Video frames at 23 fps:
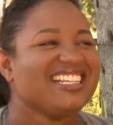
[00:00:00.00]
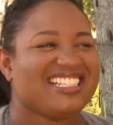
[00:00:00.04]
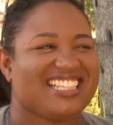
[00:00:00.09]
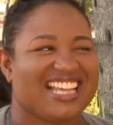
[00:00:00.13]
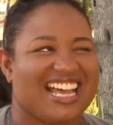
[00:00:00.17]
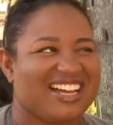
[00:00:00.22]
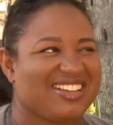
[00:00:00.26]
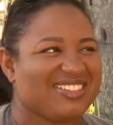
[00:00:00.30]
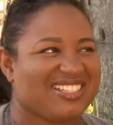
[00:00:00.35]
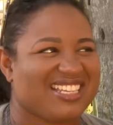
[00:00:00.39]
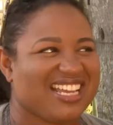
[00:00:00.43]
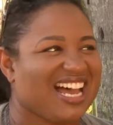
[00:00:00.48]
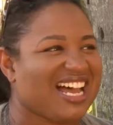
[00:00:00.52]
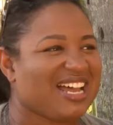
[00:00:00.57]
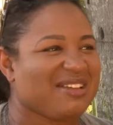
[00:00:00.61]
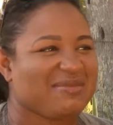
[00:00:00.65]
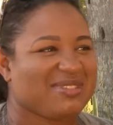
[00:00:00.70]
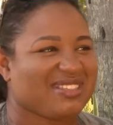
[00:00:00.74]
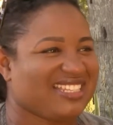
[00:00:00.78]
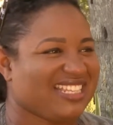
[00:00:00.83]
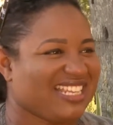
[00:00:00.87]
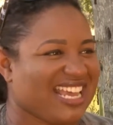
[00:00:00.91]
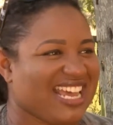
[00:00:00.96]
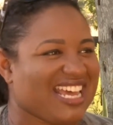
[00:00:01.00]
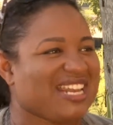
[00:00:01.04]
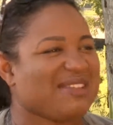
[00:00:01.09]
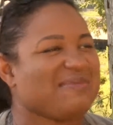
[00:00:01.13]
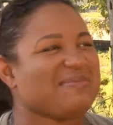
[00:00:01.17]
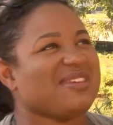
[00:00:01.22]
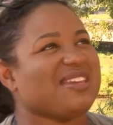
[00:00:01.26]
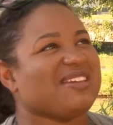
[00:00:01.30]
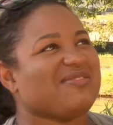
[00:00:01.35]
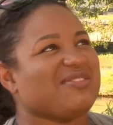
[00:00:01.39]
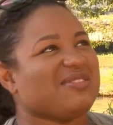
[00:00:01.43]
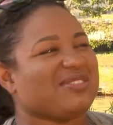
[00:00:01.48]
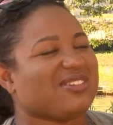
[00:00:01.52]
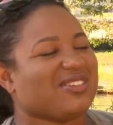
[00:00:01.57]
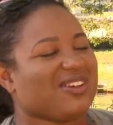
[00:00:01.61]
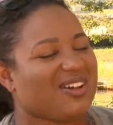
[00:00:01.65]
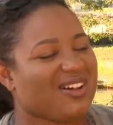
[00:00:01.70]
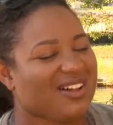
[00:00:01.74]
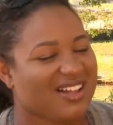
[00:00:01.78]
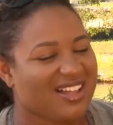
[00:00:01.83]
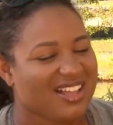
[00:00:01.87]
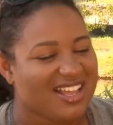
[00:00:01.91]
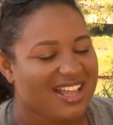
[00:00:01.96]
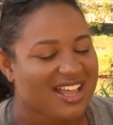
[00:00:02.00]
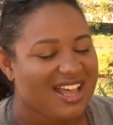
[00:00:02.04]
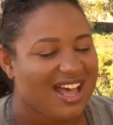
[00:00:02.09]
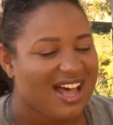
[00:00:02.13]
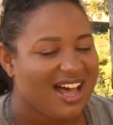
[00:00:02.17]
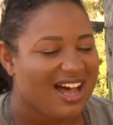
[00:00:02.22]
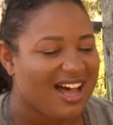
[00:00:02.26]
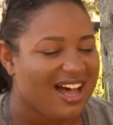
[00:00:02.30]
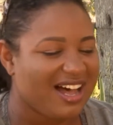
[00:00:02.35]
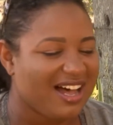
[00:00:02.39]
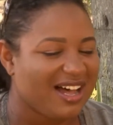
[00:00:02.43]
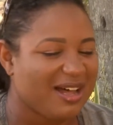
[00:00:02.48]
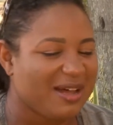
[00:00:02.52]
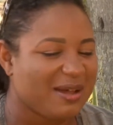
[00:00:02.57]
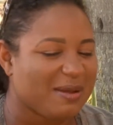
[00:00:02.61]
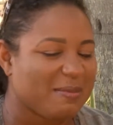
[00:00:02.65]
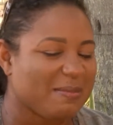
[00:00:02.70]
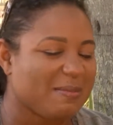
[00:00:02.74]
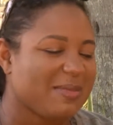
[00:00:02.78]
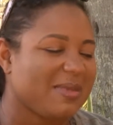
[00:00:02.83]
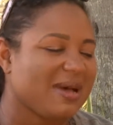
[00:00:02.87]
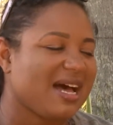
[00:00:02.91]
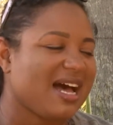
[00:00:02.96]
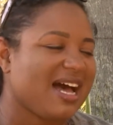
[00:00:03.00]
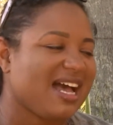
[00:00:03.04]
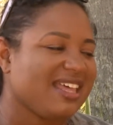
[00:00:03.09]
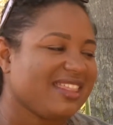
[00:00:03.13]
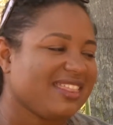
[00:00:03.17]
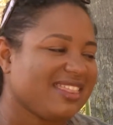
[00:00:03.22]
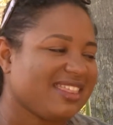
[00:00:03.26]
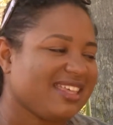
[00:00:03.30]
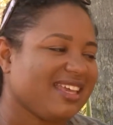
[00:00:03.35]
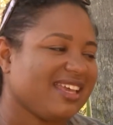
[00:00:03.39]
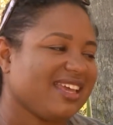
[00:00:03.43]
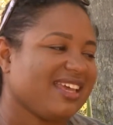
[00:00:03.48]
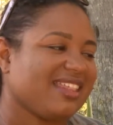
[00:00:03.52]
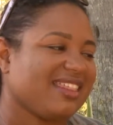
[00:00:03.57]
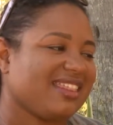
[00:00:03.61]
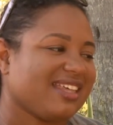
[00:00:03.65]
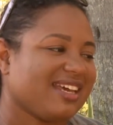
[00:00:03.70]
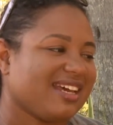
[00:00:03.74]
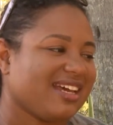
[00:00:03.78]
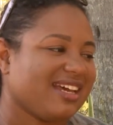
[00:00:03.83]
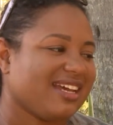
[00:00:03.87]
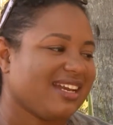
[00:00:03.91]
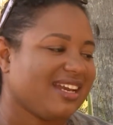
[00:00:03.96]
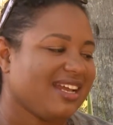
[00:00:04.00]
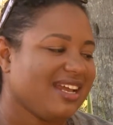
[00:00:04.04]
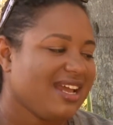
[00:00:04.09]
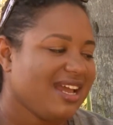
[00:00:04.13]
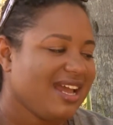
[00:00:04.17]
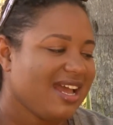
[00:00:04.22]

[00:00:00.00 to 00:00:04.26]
Downtime is the enemy of us all. I think that